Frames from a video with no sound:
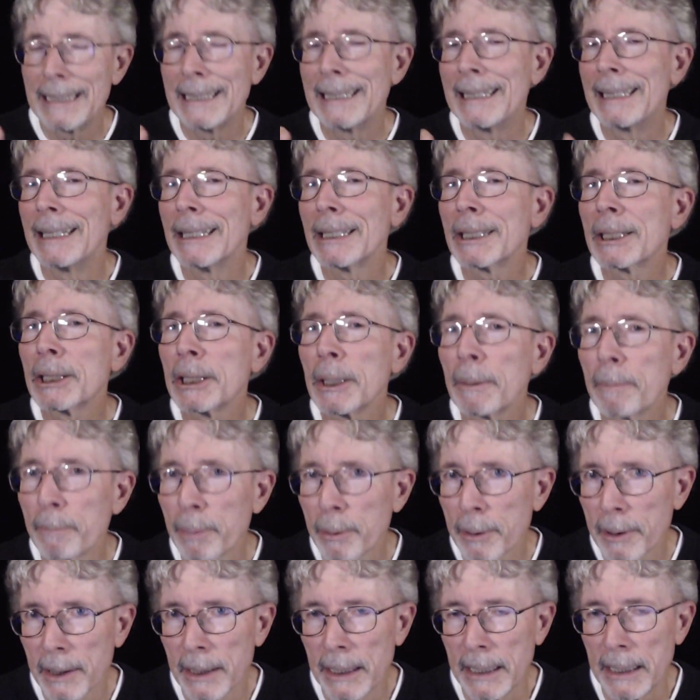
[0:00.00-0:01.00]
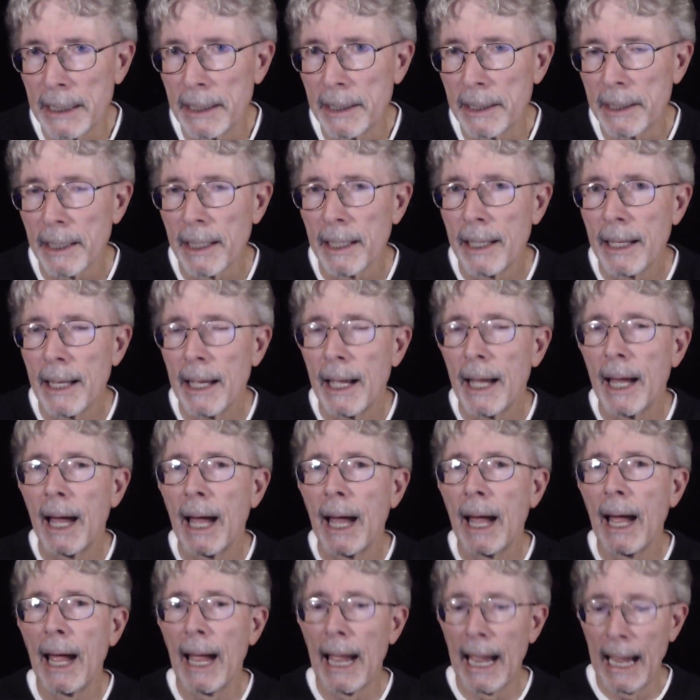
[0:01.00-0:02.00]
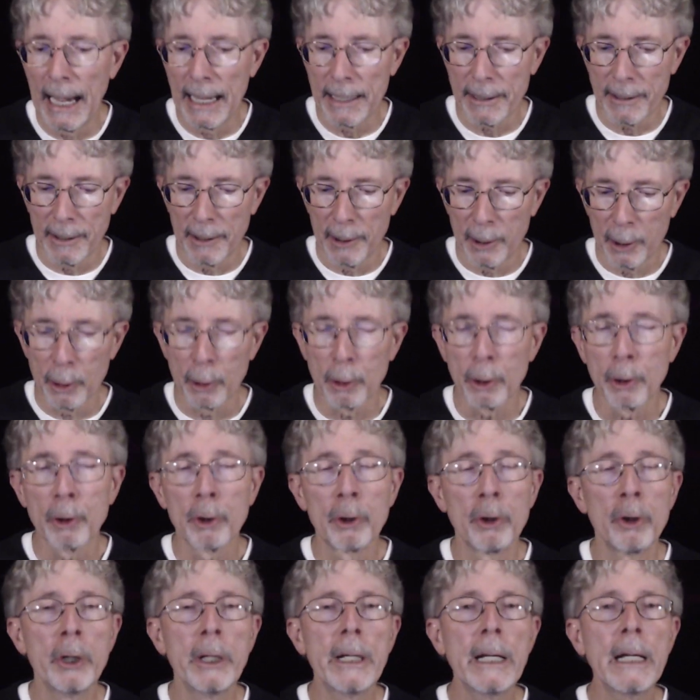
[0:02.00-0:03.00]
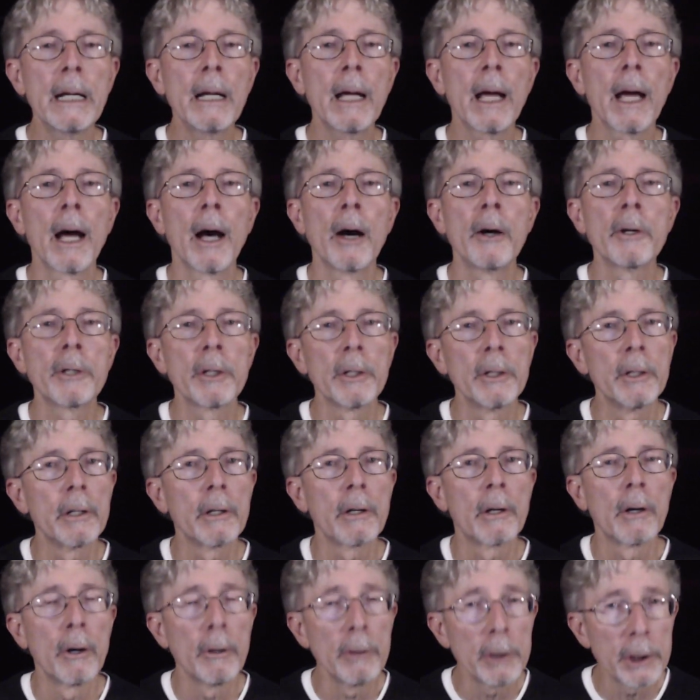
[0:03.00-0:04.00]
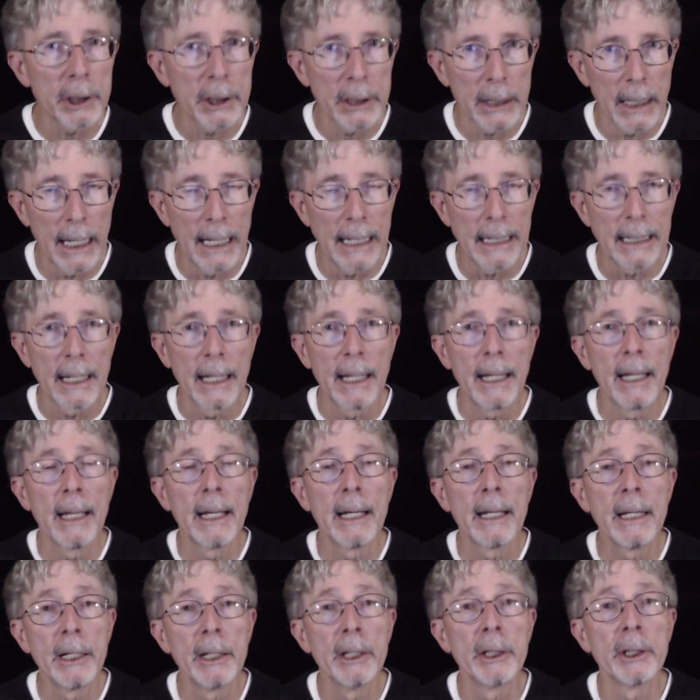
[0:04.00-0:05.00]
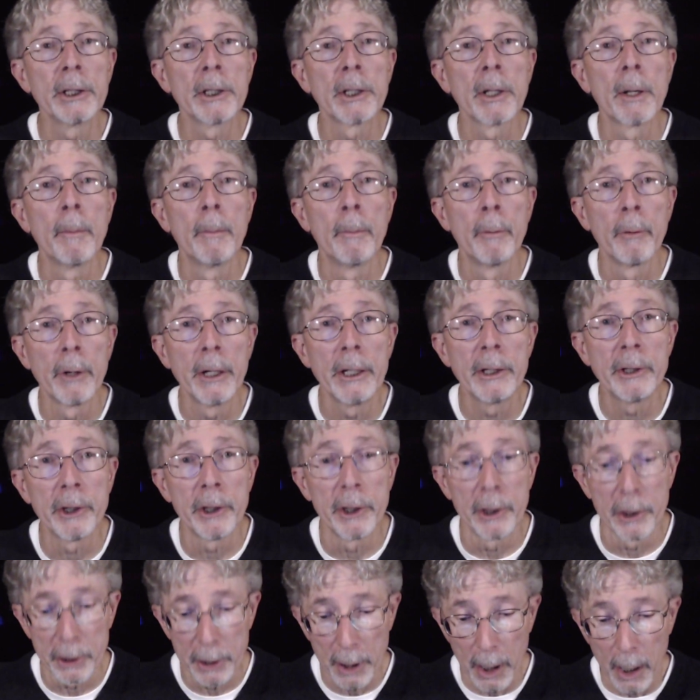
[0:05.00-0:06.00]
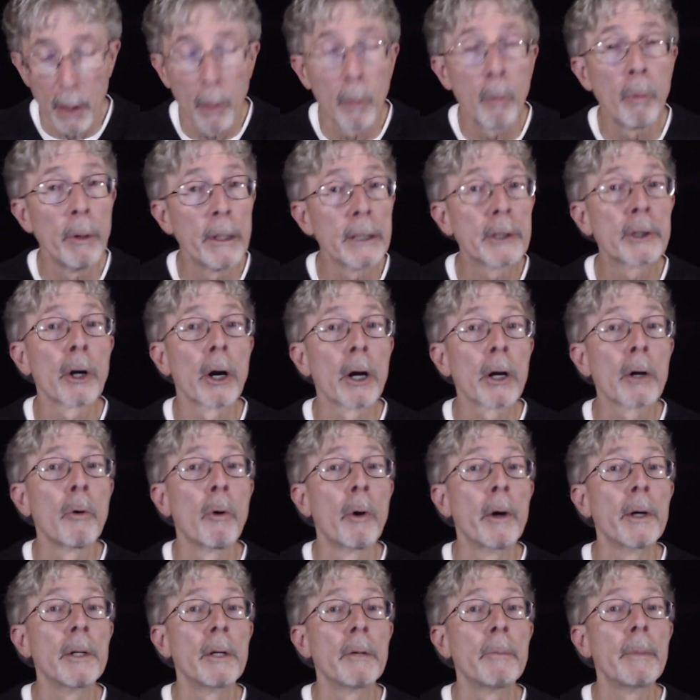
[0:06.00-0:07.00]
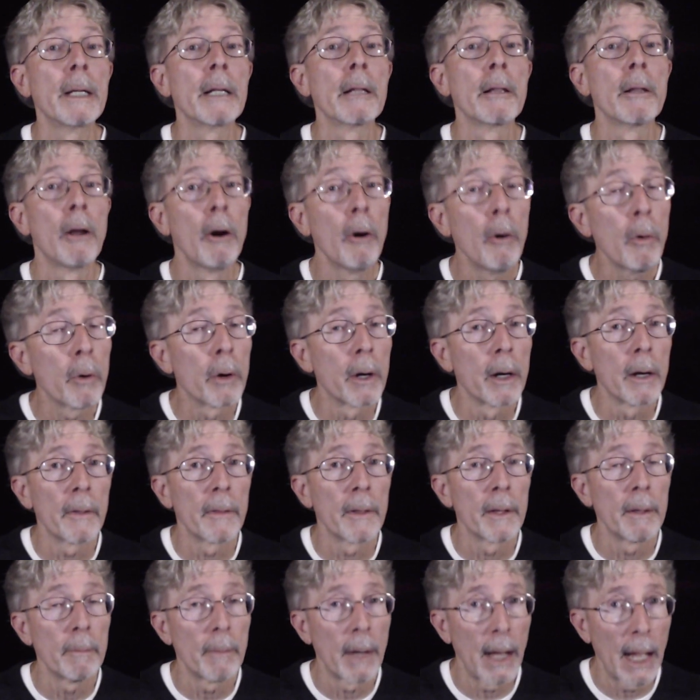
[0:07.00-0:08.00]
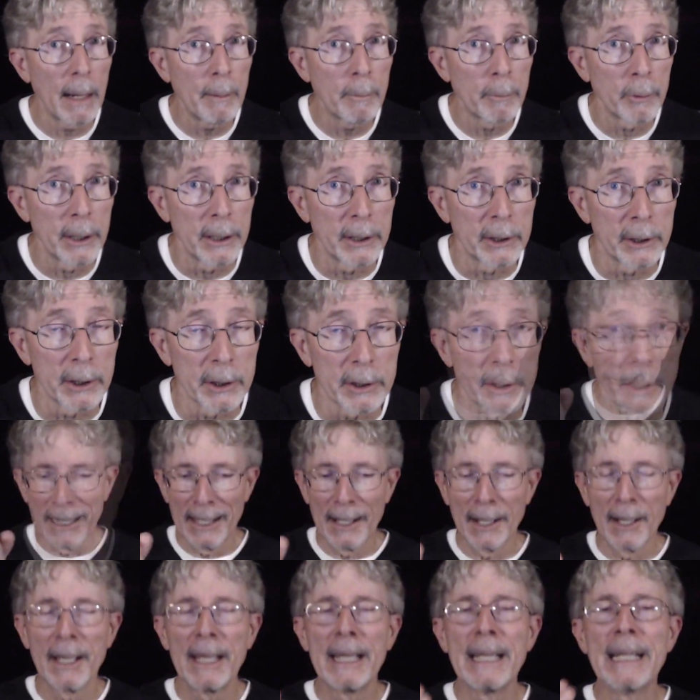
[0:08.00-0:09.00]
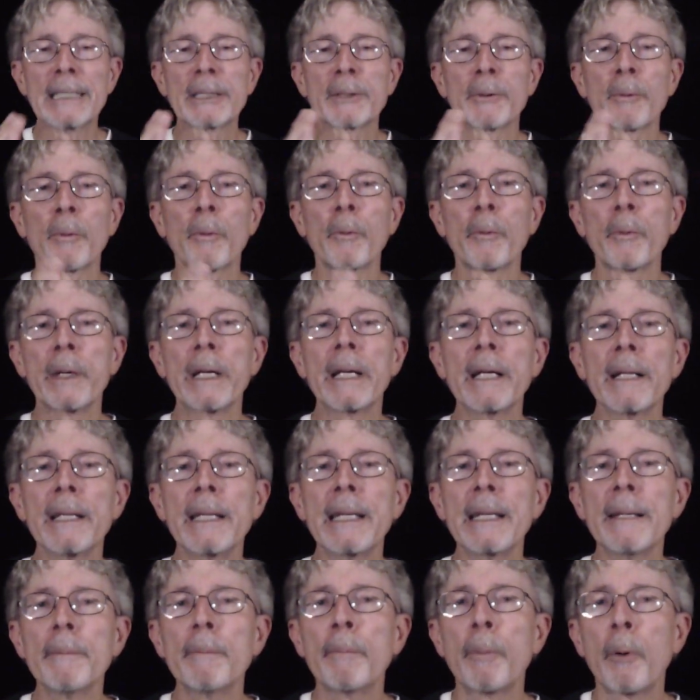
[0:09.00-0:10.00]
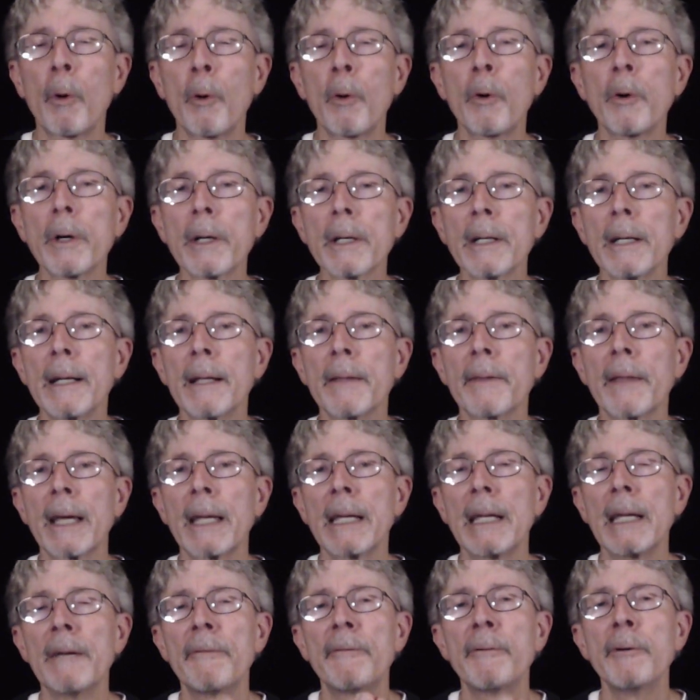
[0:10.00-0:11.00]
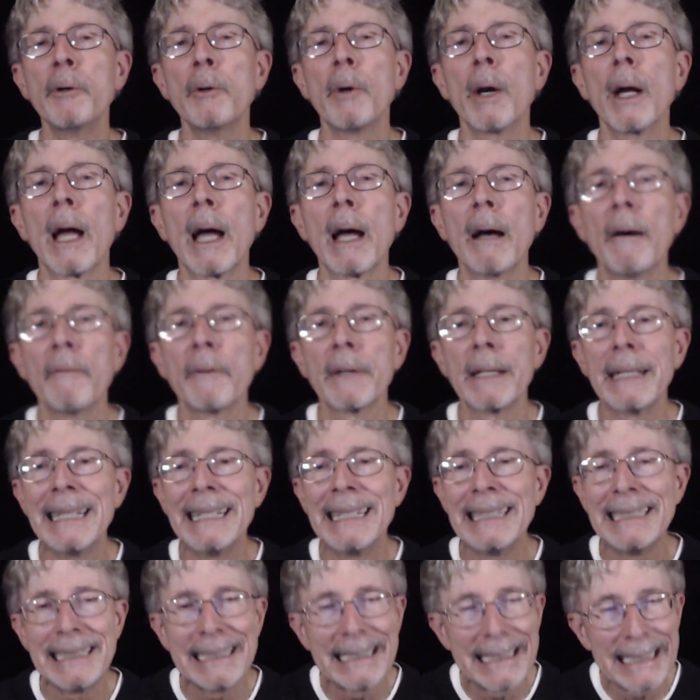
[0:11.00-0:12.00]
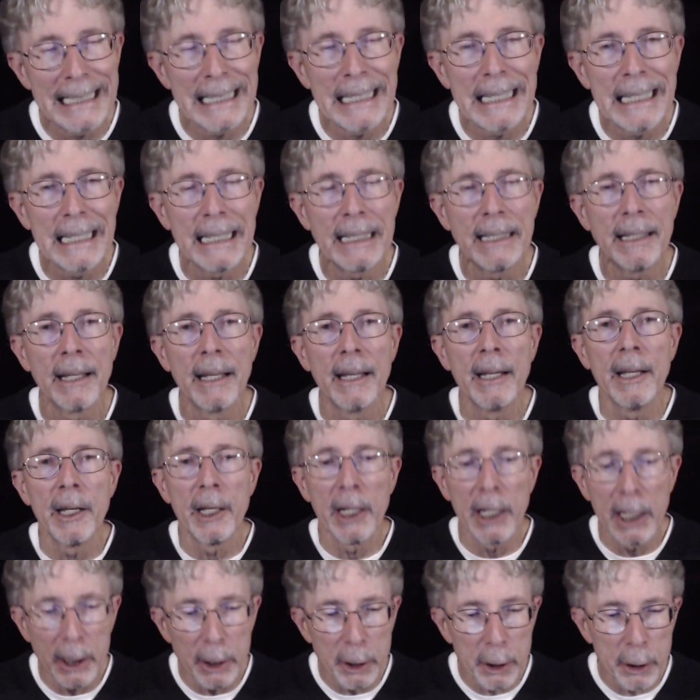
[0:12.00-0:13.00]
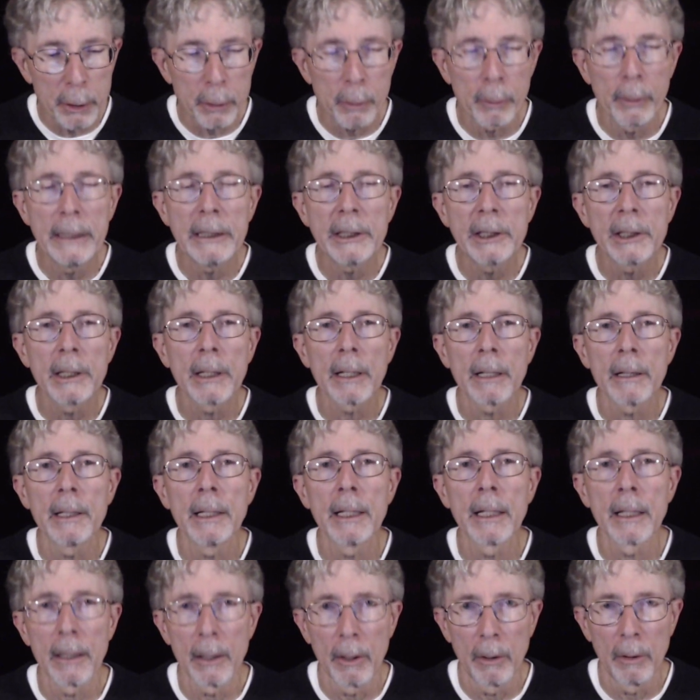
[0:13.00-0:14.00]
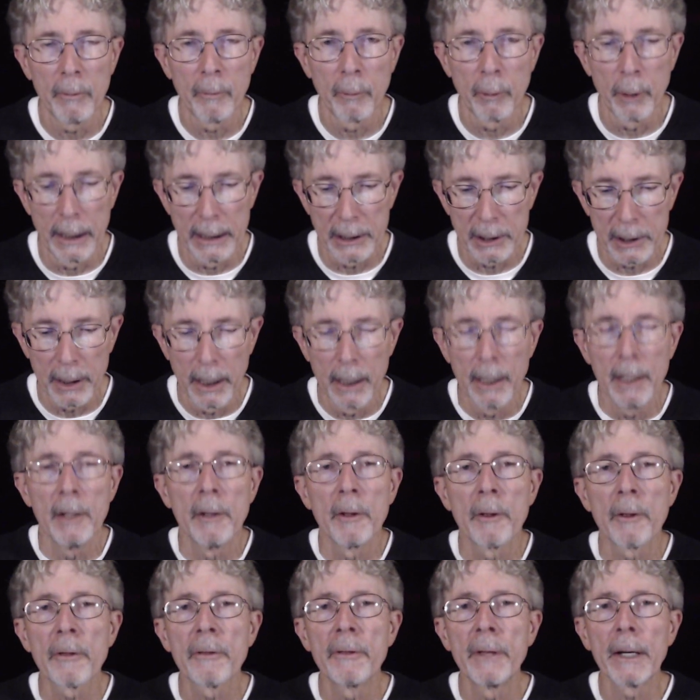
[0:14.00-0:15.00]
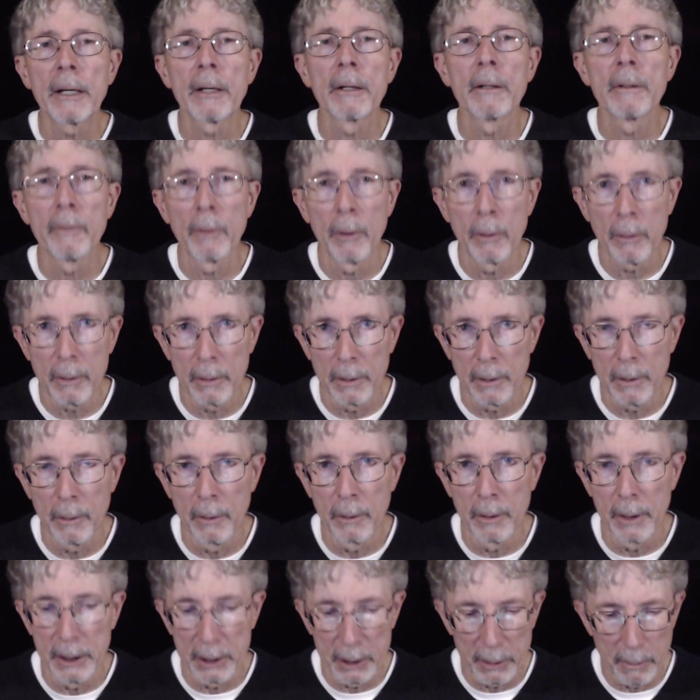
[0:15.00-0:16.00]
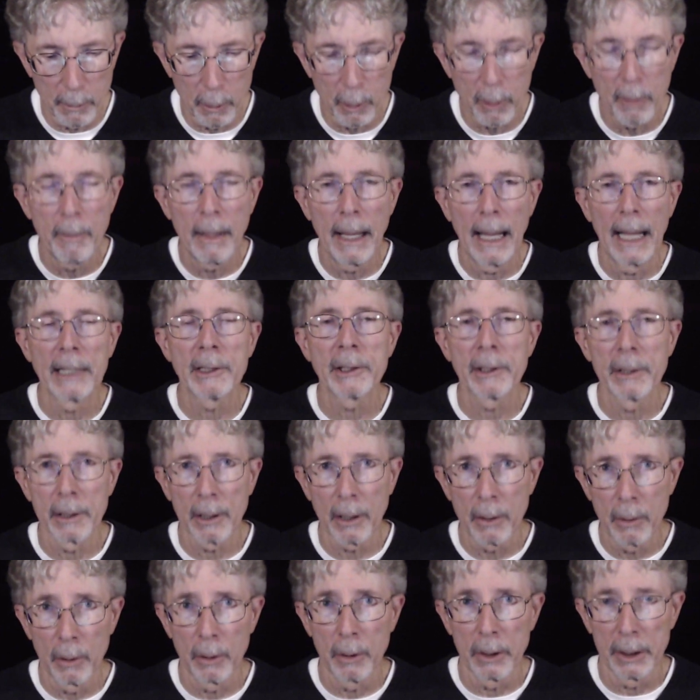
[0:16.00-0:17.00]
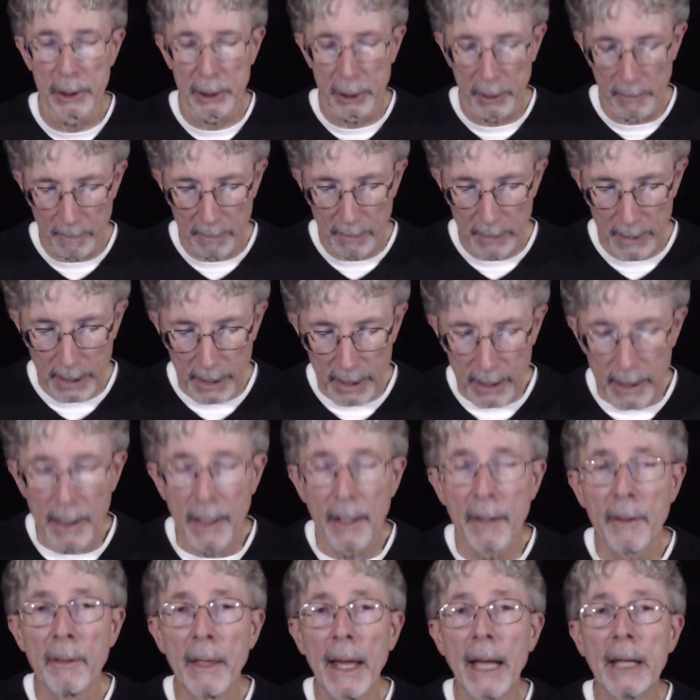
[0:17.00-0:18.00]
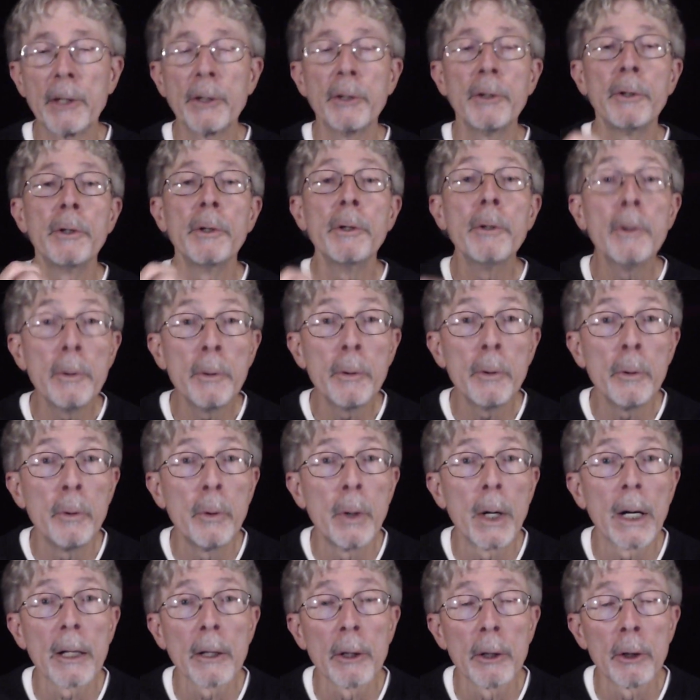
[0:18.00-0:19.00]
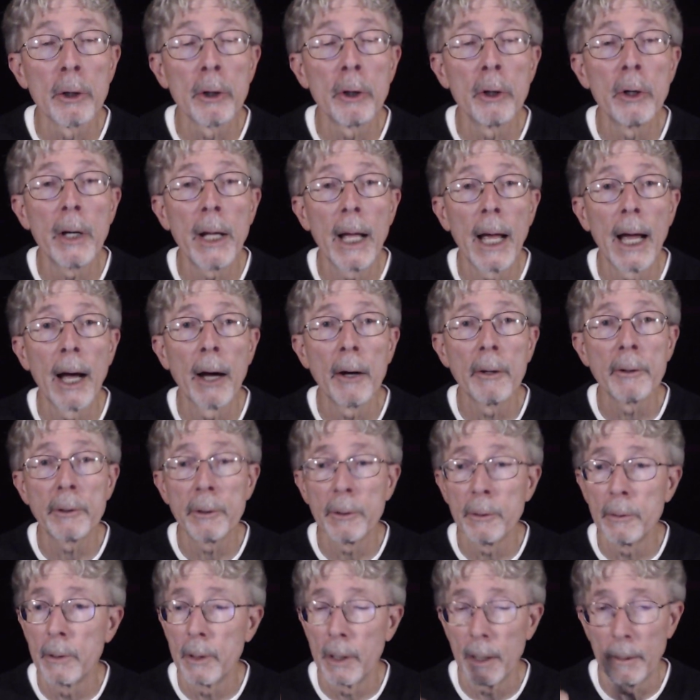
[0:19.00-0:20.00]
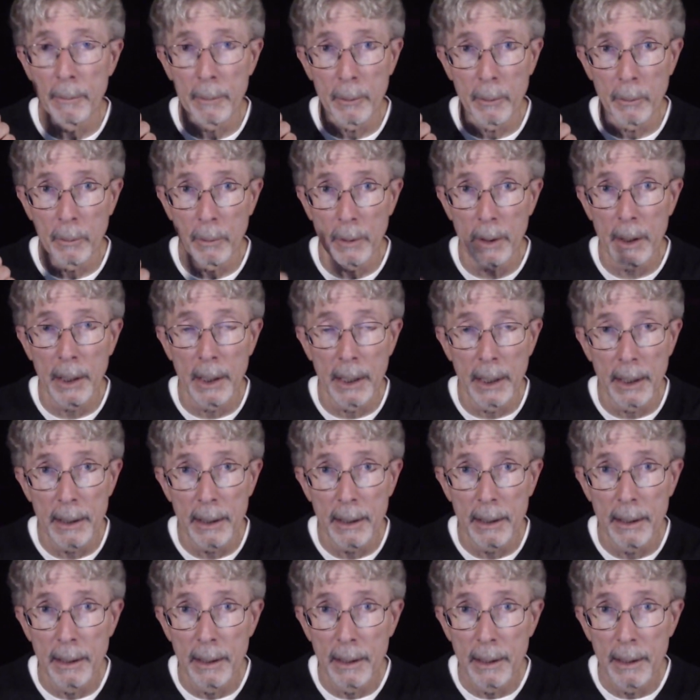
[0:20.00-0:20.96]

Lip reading: disciplined at learning how to negotiate his bridges, which are going to be lower than my bridges. It's really important that if you have indeed intrinsically a low voice, thicker vocal cords, more mass in the cords, that you learn how to, number one,